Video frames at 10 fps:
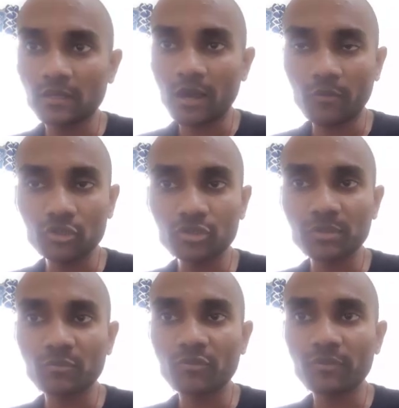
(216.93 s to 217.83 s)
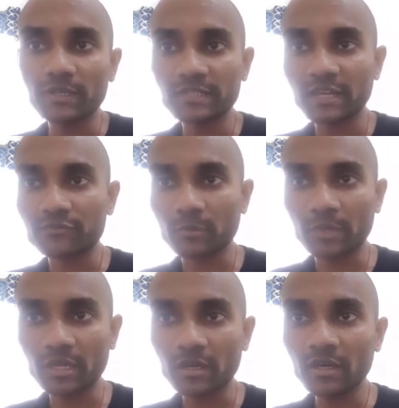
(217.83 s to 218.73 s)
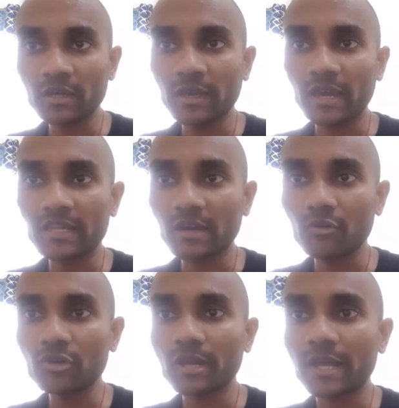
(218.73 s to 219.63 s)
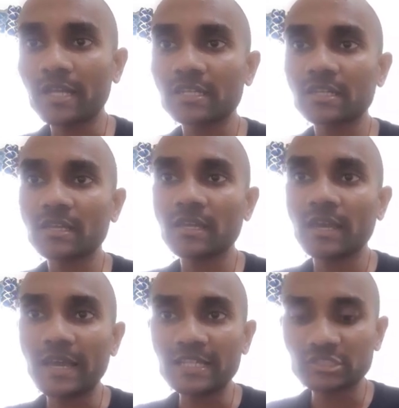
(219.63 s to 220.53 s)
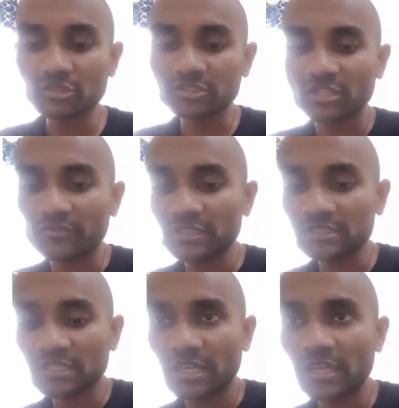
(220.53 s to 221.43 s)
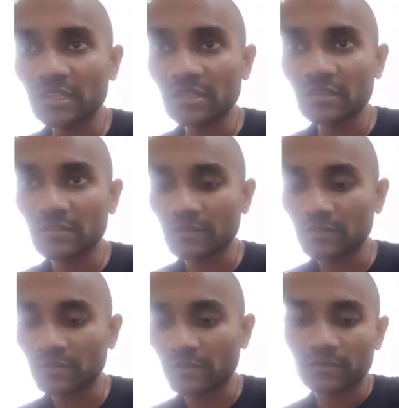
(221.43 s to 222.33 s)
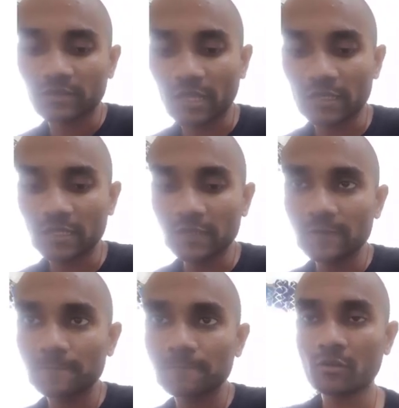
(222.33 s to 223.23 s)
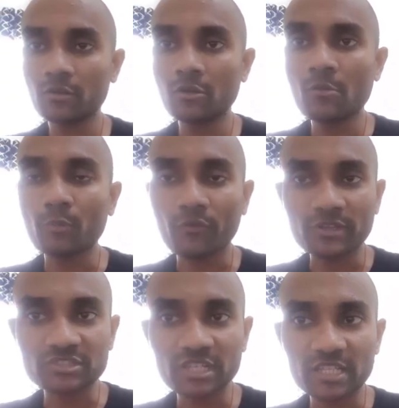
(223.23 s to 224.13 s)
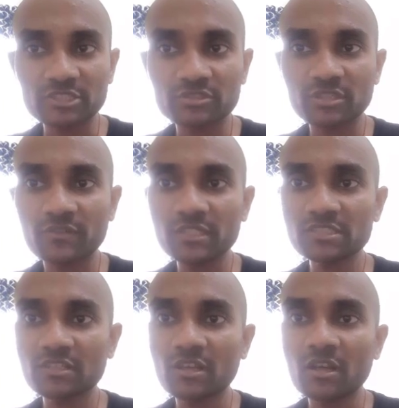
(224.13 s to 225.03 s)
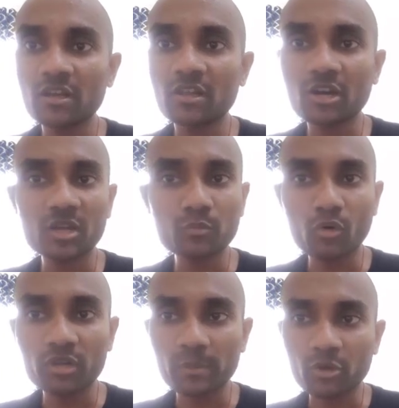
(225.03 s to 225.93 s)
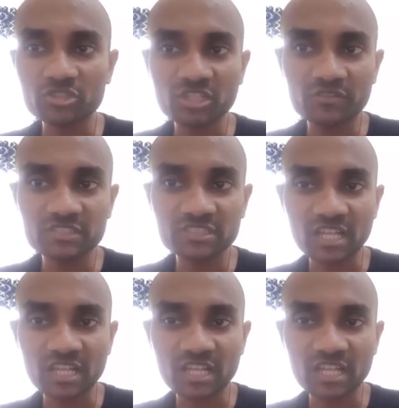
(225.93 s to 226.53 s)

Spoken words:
I want to remove India from here and I want to write SEO service in Delhi, professional SEO service, learn more about services.